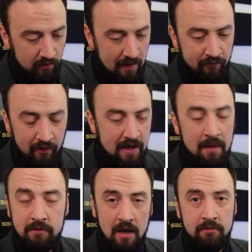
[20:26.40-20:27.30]

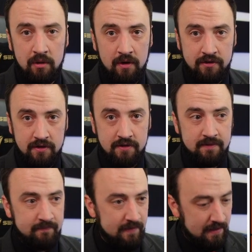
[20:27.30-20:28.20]
Leveling up W
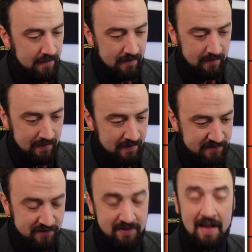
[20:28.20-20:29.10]
engines,
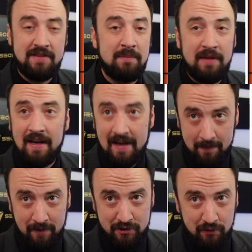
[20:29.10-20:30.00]
it's just not something I
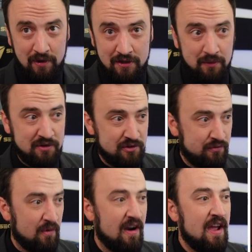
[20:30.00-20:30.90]
got a bunch of
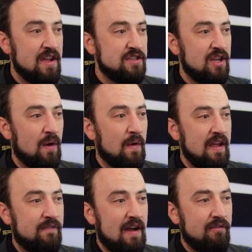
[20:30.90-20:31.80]
resources for.
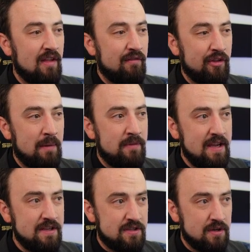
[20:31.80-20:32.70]
So if I've leveled up
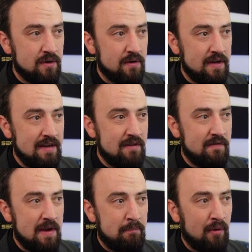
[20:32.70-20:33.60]
these two, even
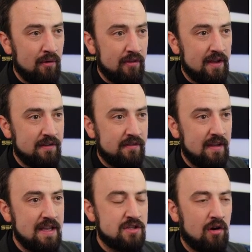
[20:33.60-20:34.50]
if I pull
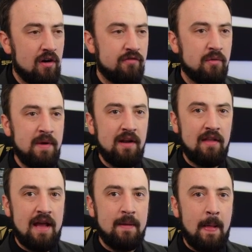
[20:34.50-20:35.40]
this, it's hard for me to
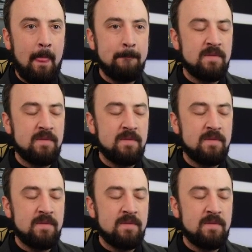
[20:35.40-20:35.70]
like